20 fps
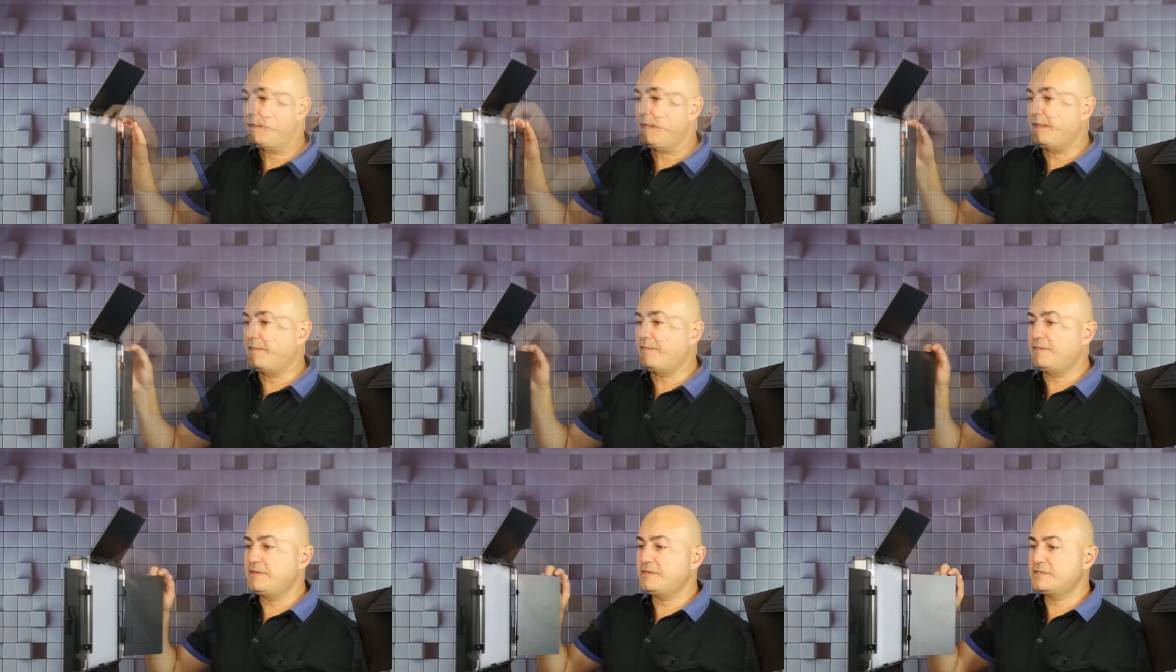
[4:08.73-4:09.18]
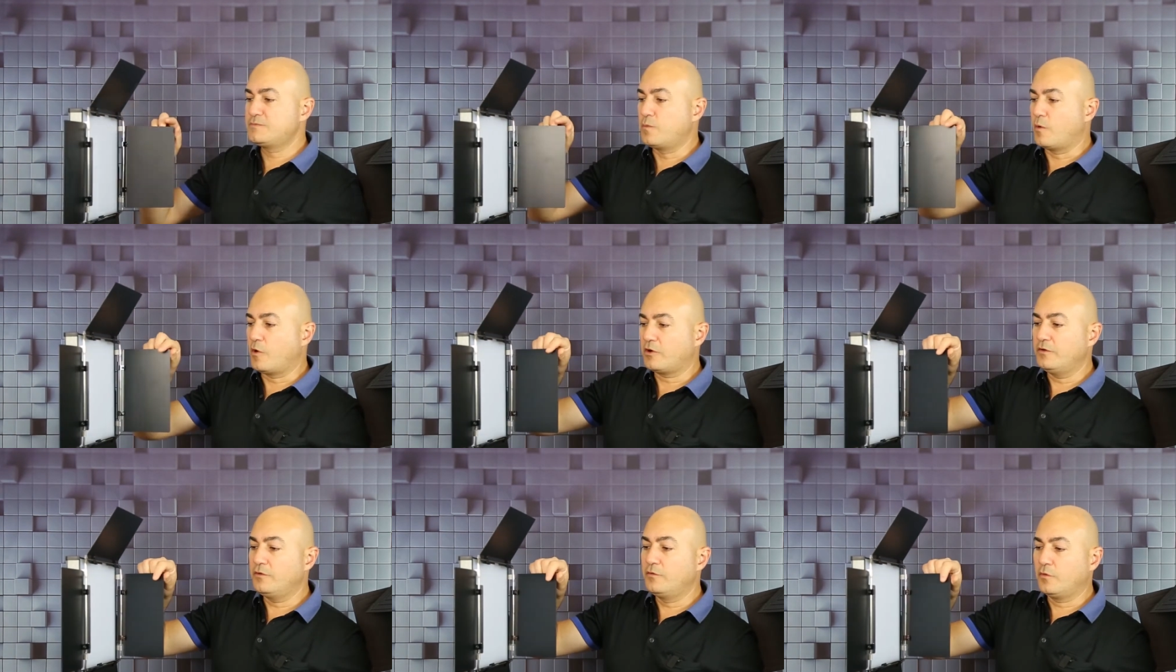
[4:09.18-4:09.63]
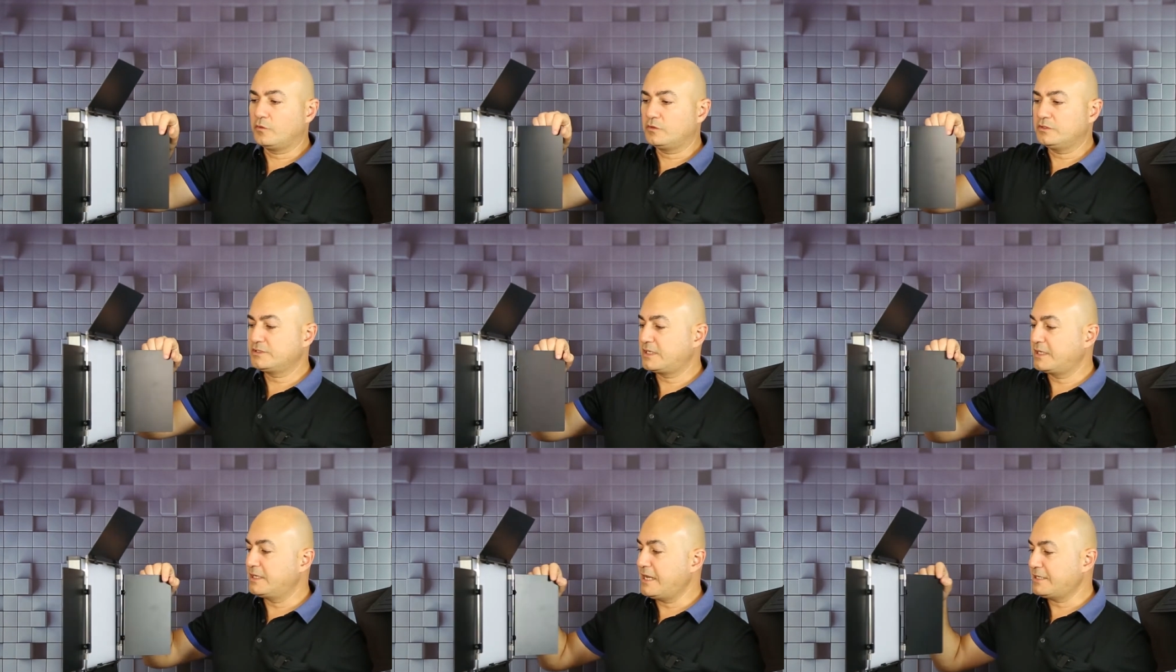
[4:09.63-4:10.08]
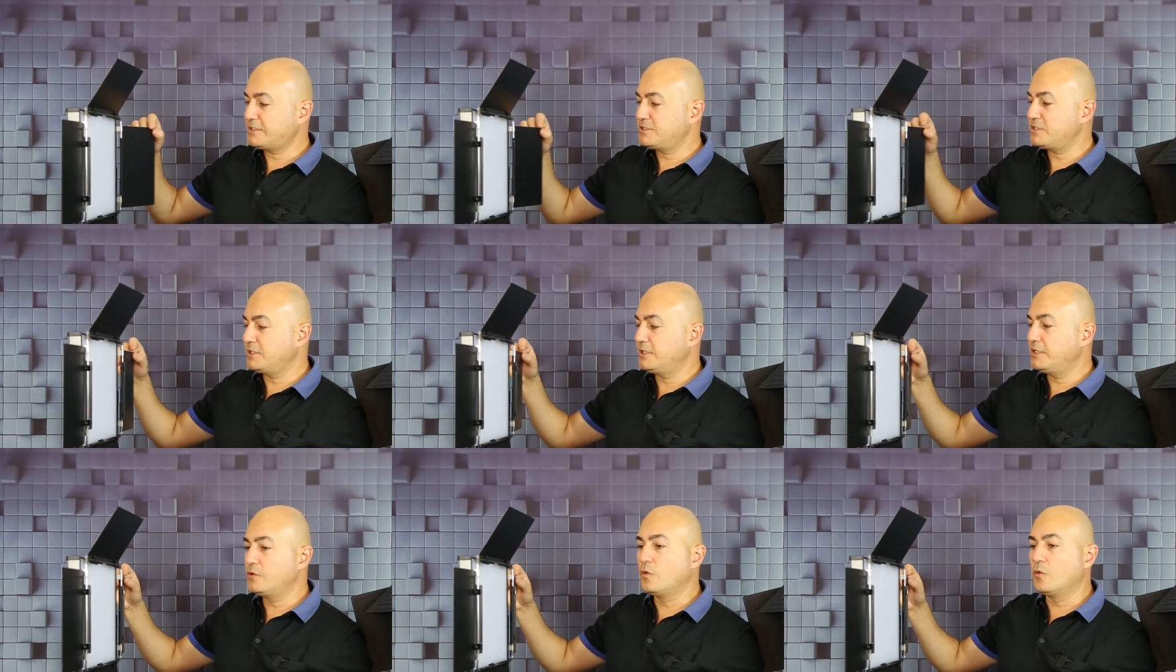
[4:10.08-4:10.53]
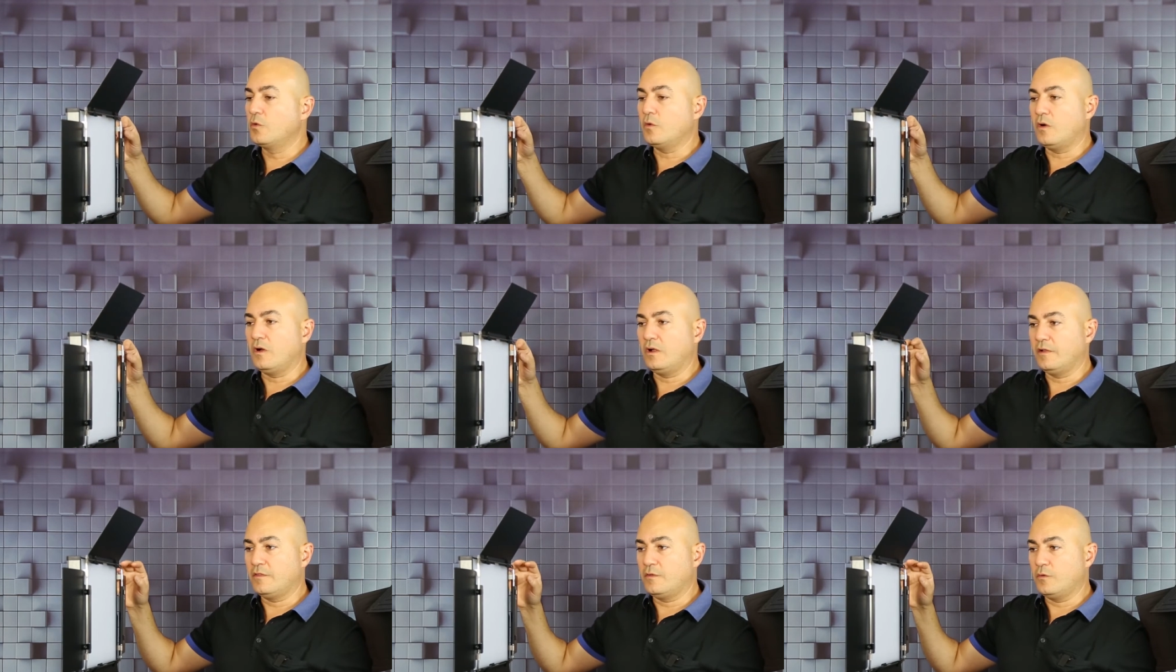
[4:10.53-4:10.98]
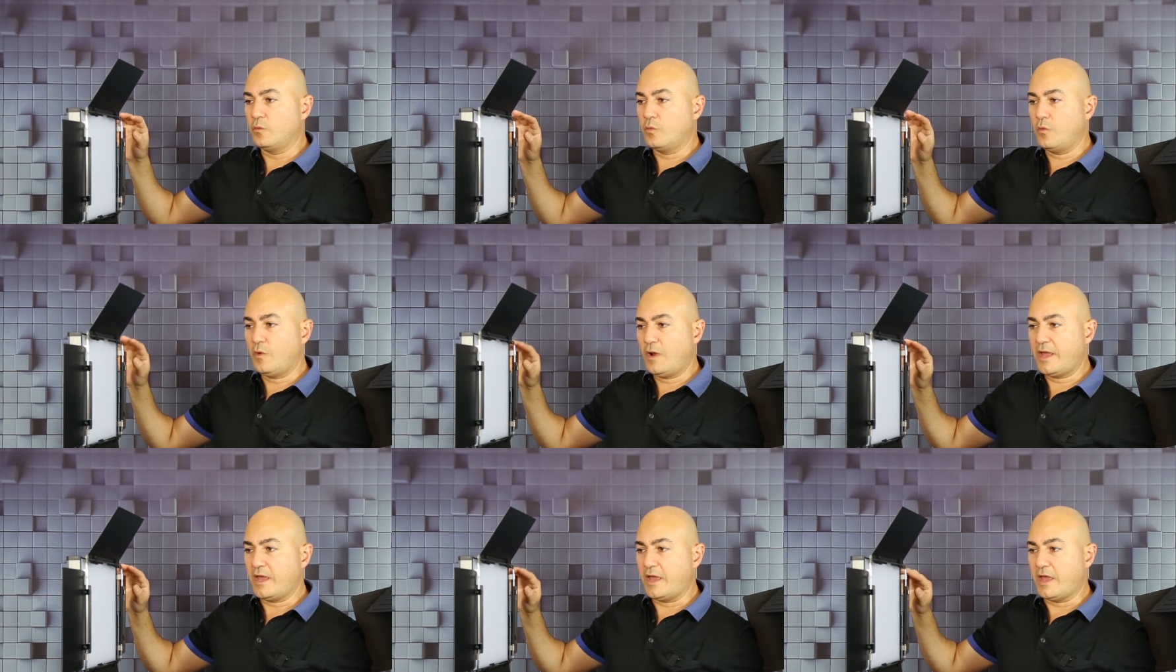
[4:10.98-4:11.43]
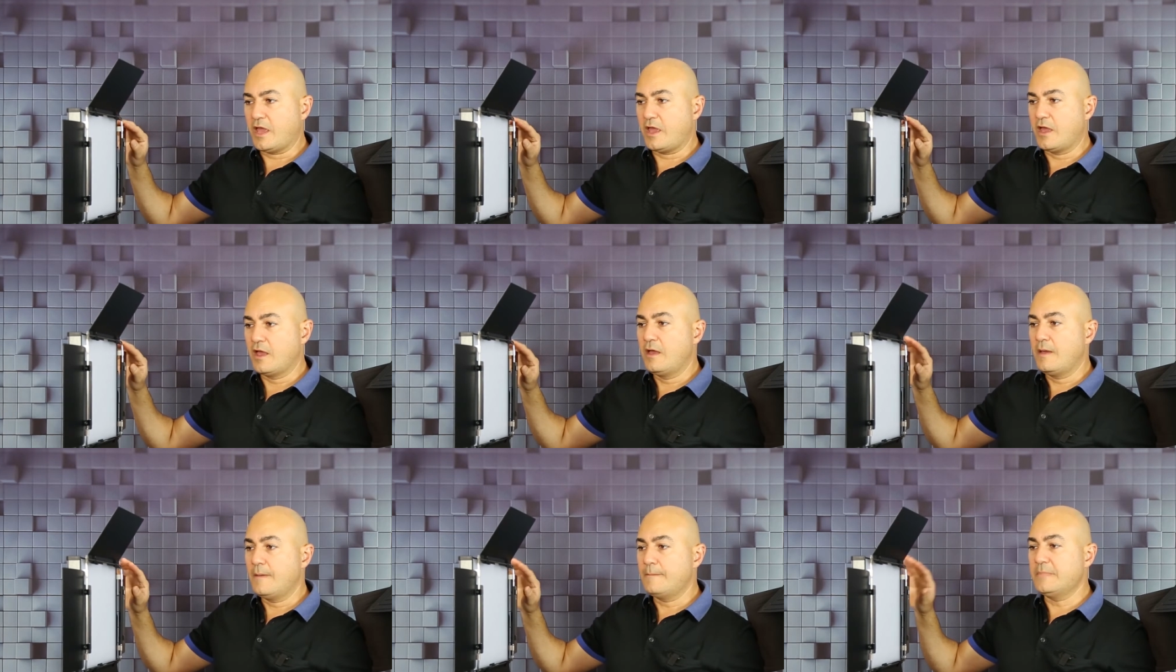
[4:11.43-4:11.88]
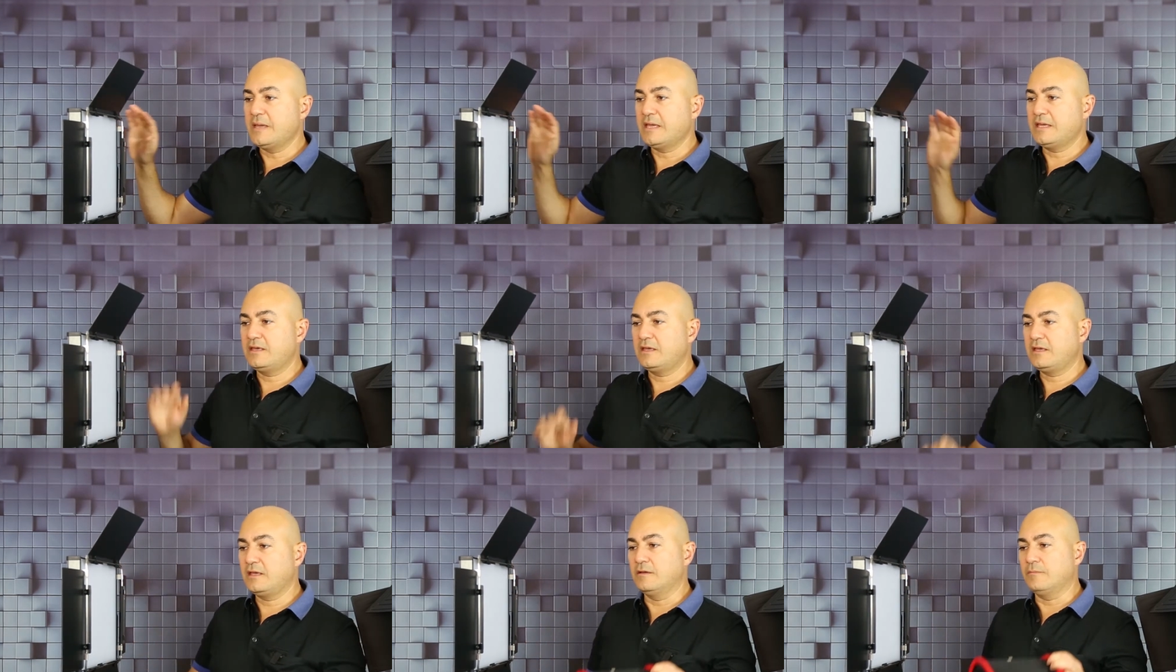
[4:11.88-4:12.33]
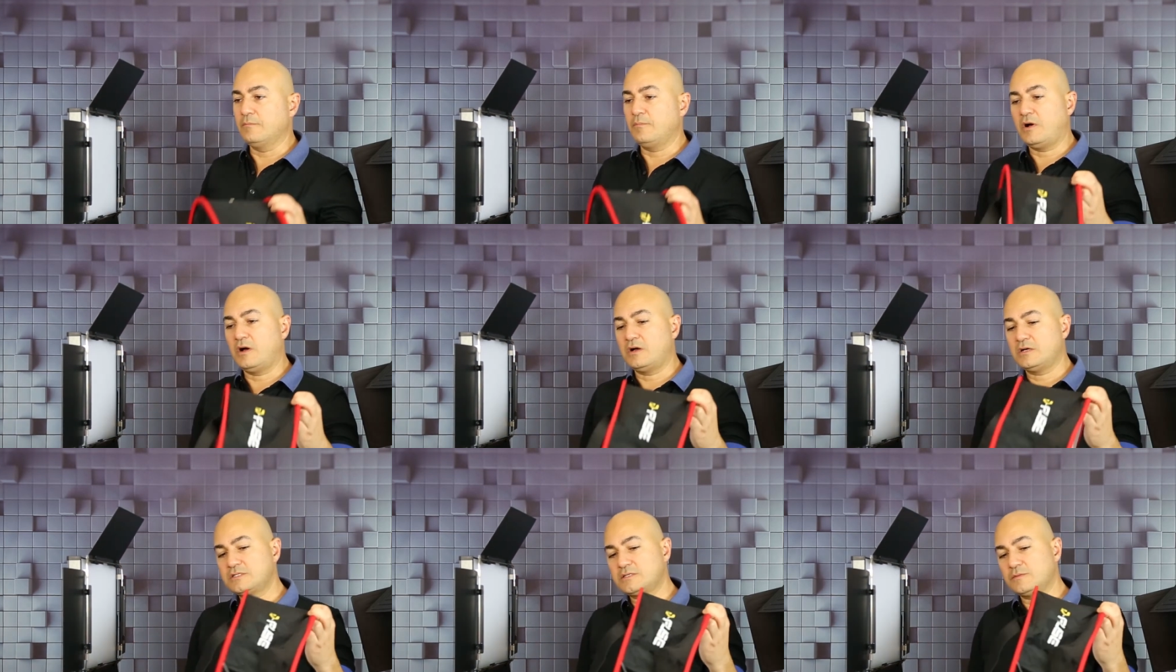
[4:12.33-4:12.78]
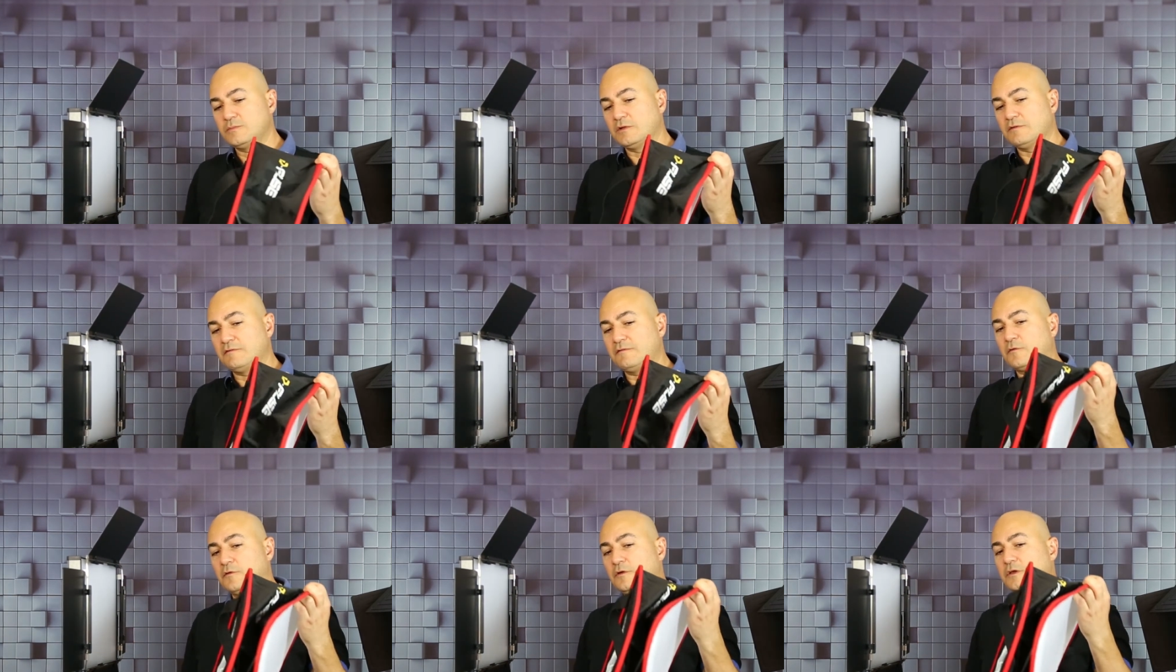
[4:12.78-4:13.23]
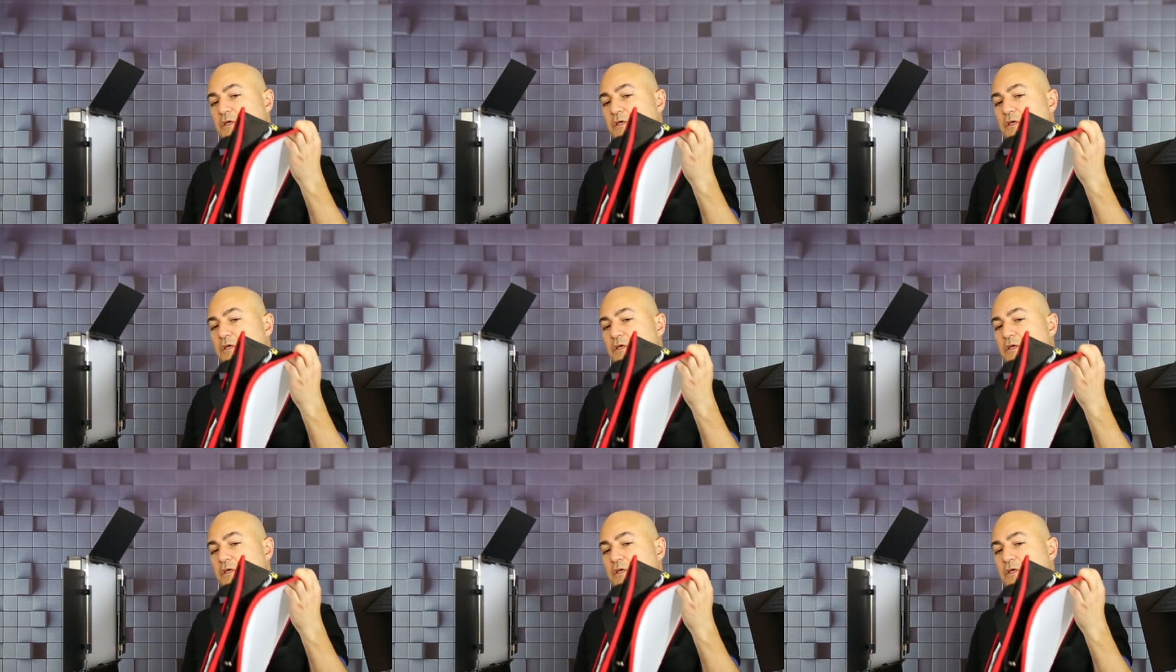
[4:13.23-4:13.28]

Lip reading: And these barn doors can actually go all the way, making it possible for